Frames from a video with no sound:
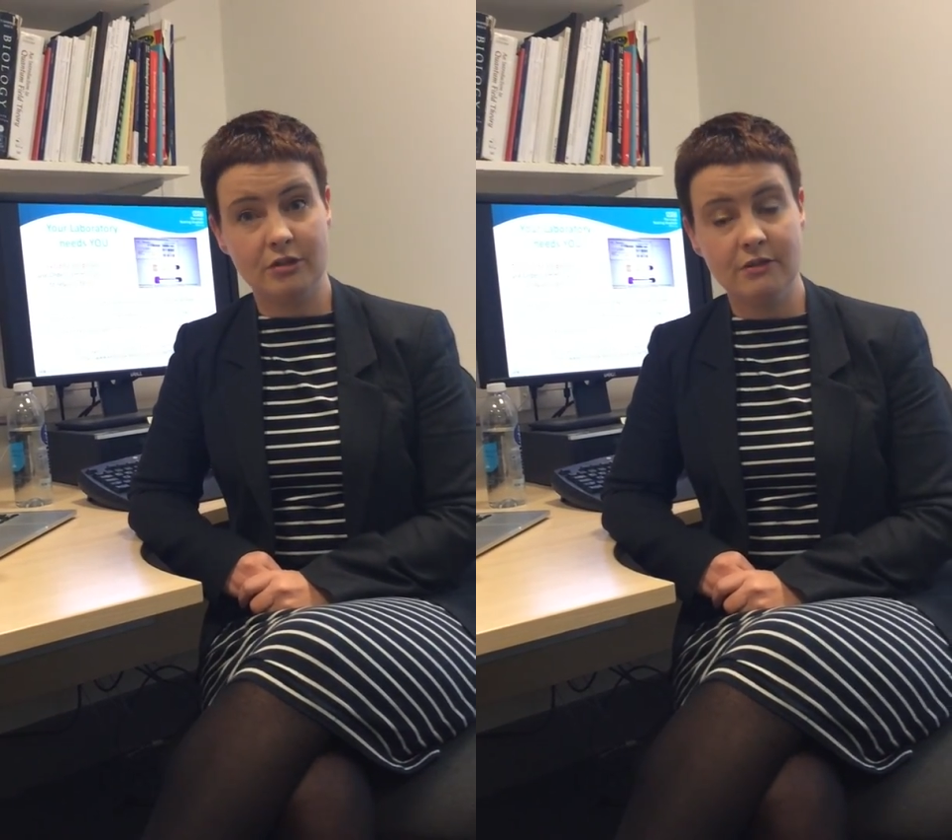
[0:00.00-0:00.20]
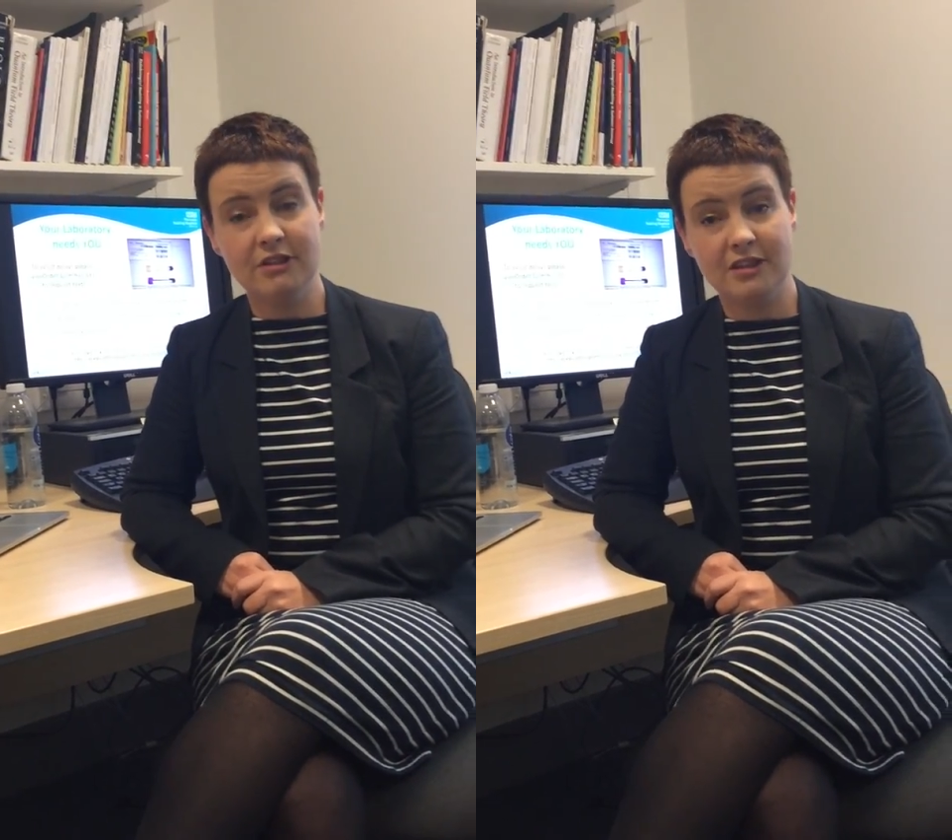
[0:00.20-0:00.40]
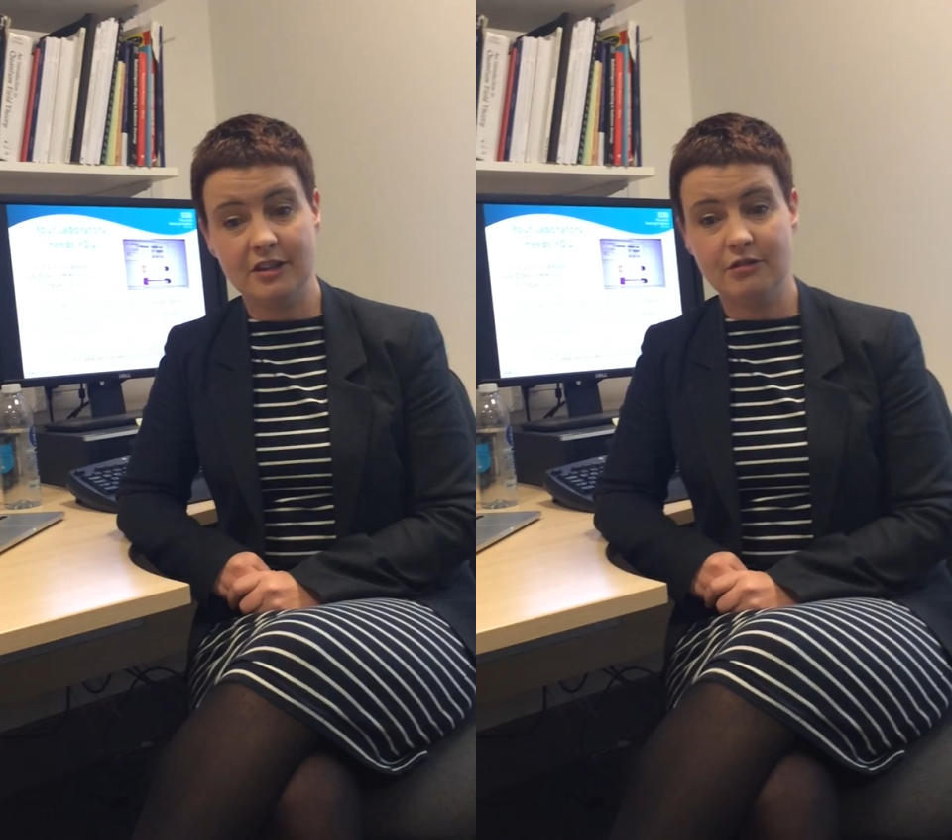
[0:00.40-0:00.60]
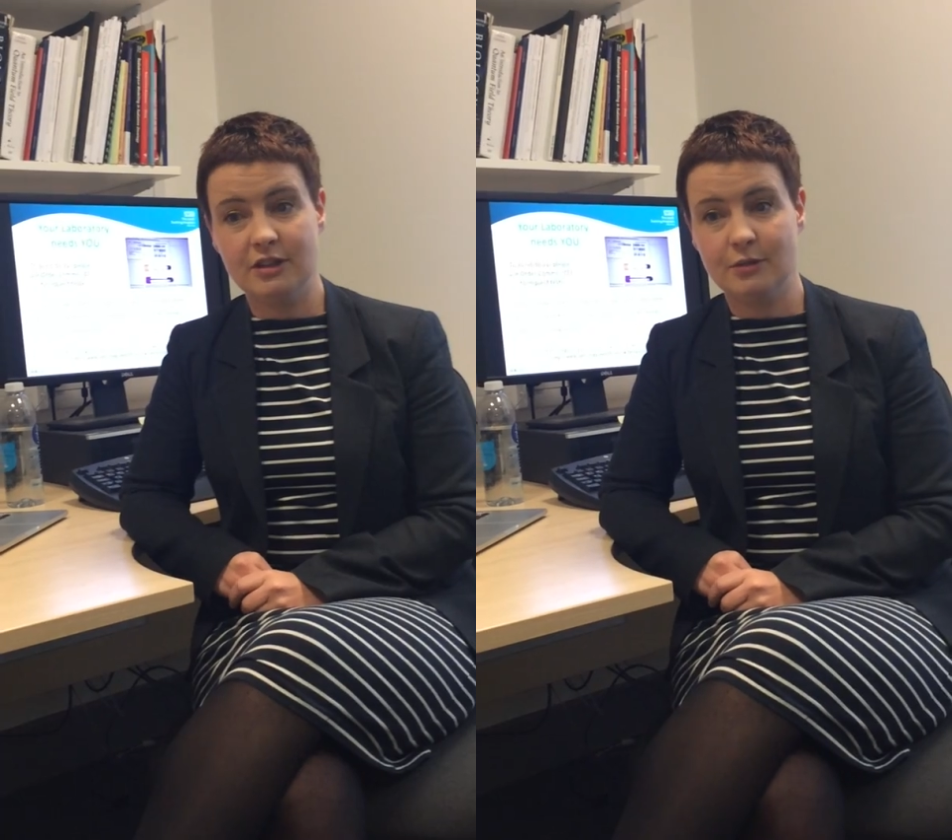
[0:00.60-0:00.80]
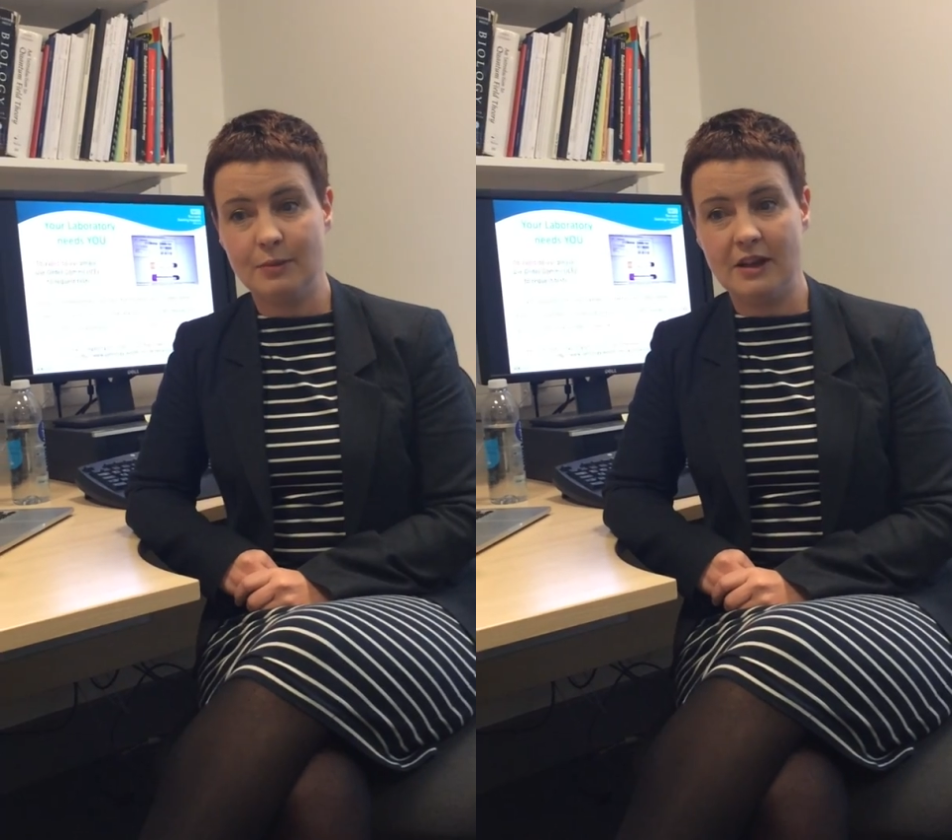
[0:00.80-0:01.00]
previously
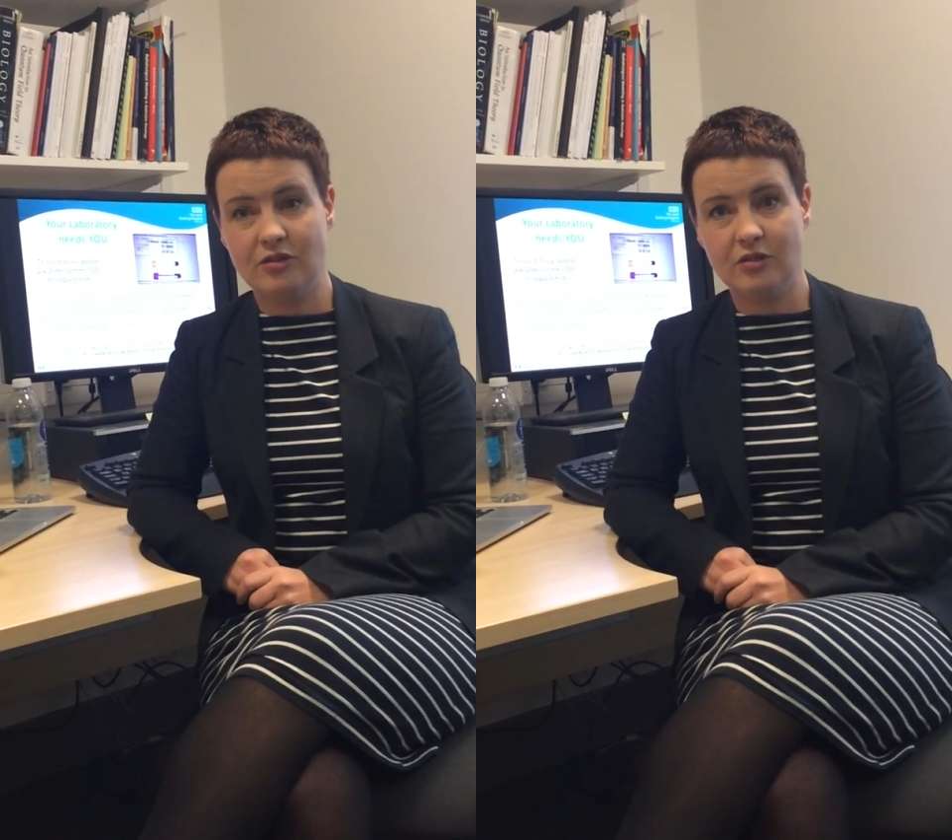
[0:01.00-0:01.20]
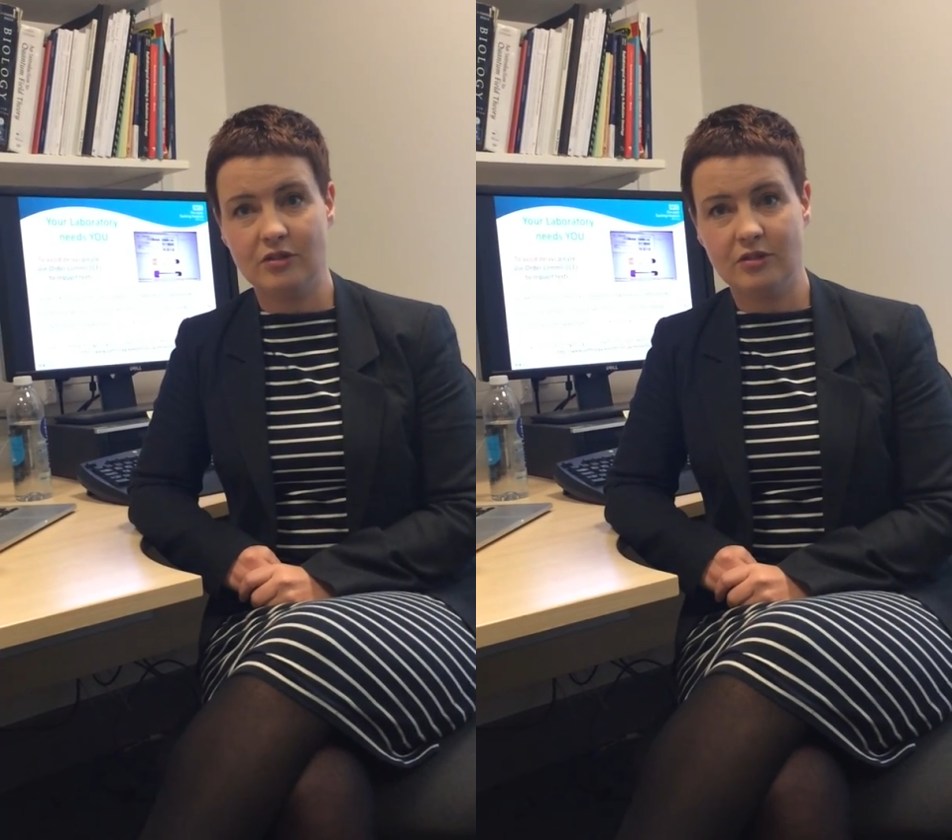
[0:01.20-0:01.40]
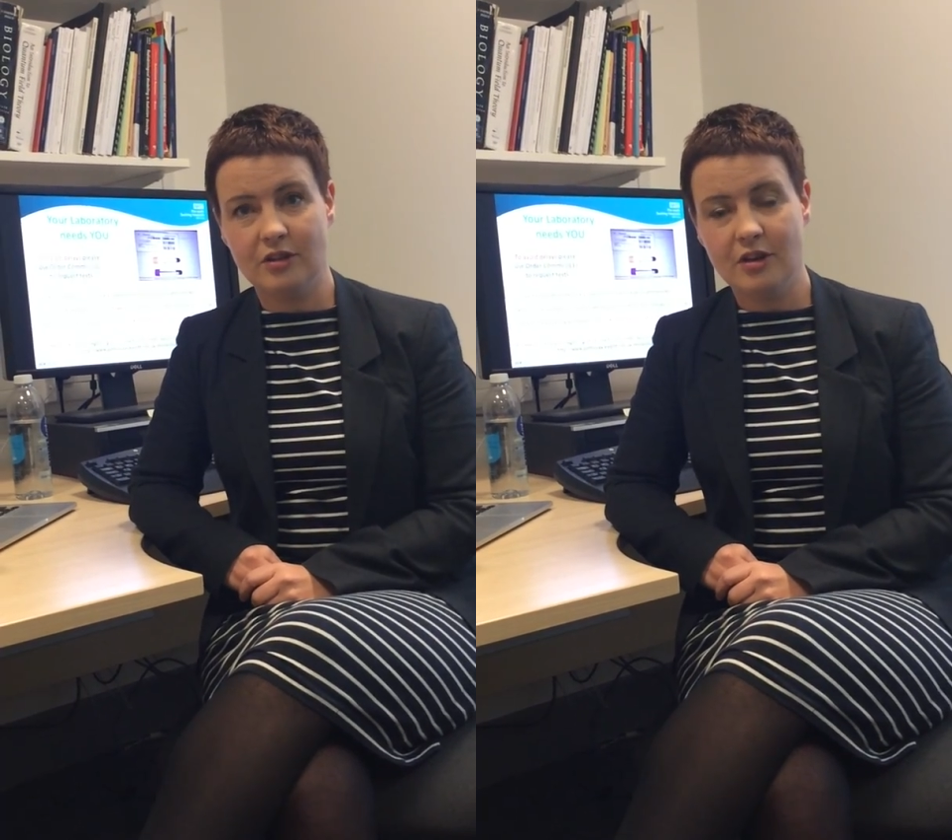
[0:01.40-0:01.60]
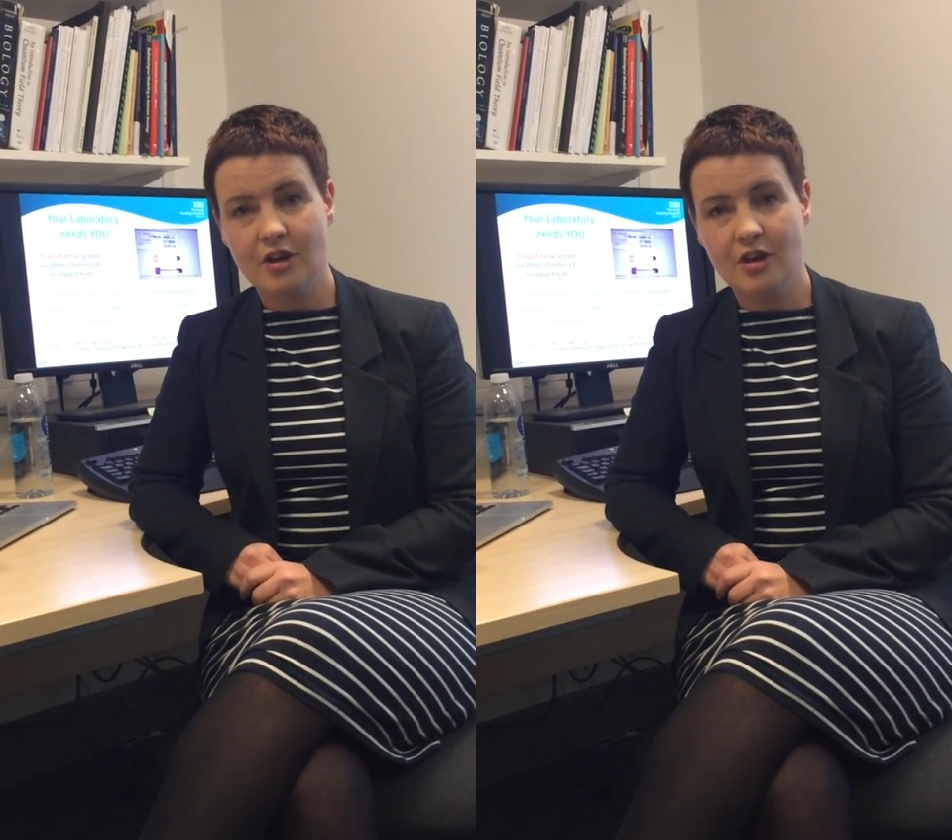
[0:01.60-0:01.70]
treated patients,